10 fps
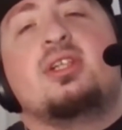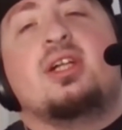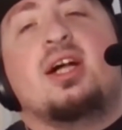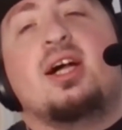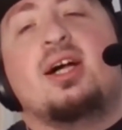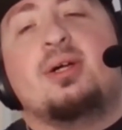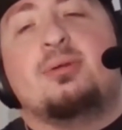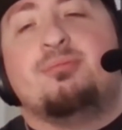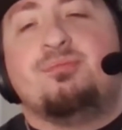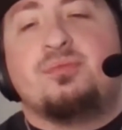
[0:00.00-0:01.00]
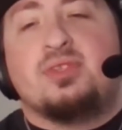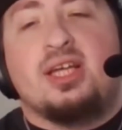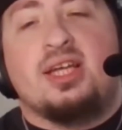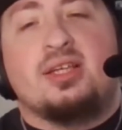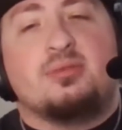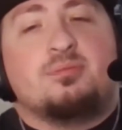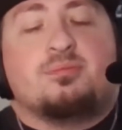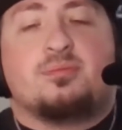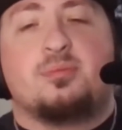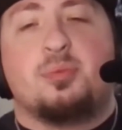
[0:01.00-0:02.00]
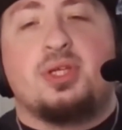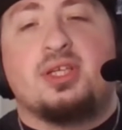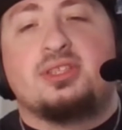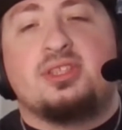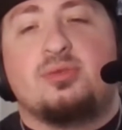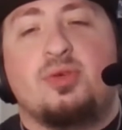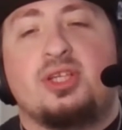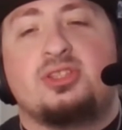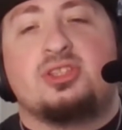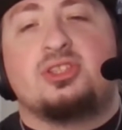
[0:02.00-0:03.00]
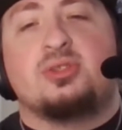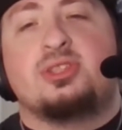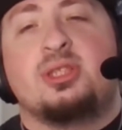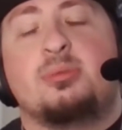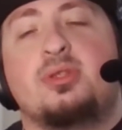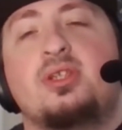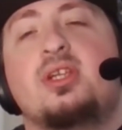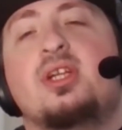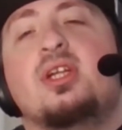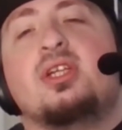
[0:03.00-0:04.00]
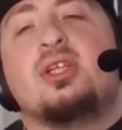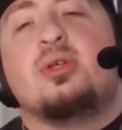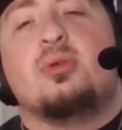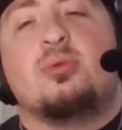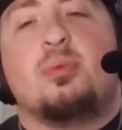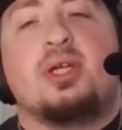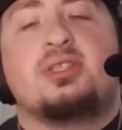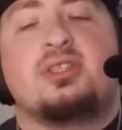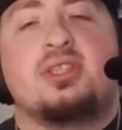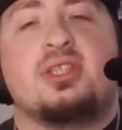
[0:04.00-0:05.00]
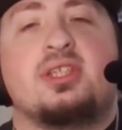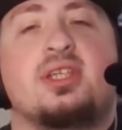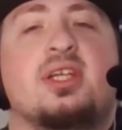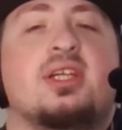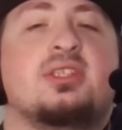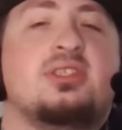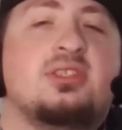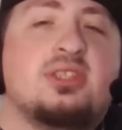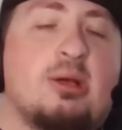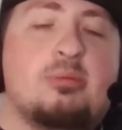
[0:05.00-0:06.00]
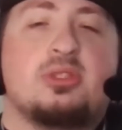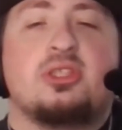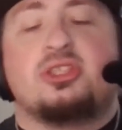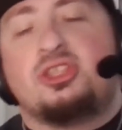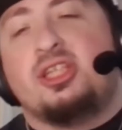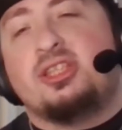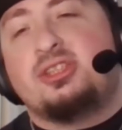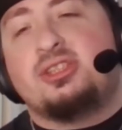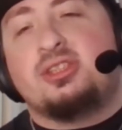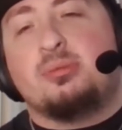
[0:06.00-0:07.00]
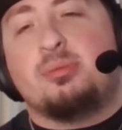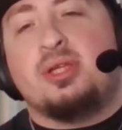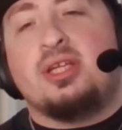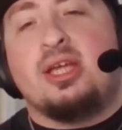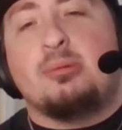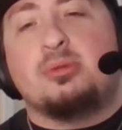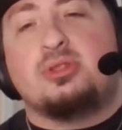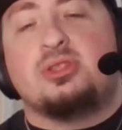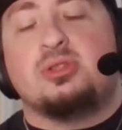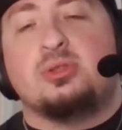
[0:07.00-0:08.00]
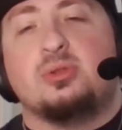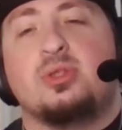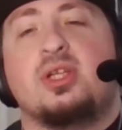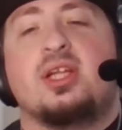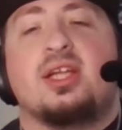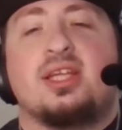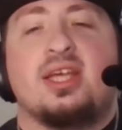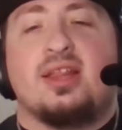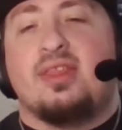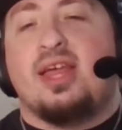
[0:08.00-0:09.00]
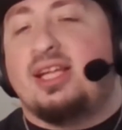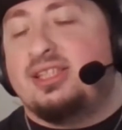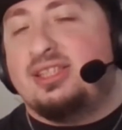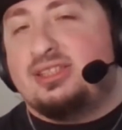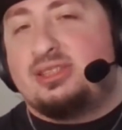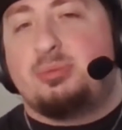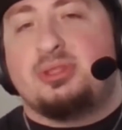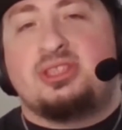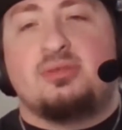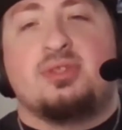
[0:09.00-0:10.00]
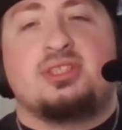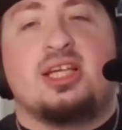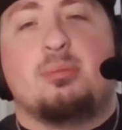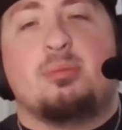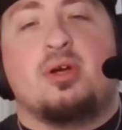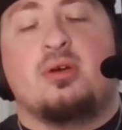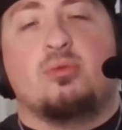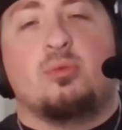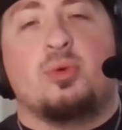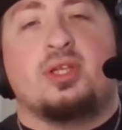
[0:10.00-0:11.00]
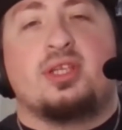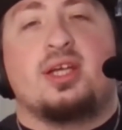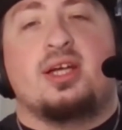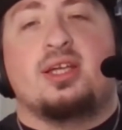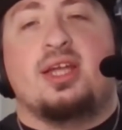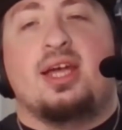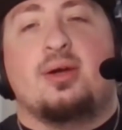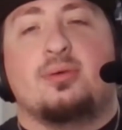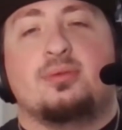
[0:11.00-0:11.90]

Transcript: And because the effects are so similar, you basically double your chances of being able to get that specific type of win con out.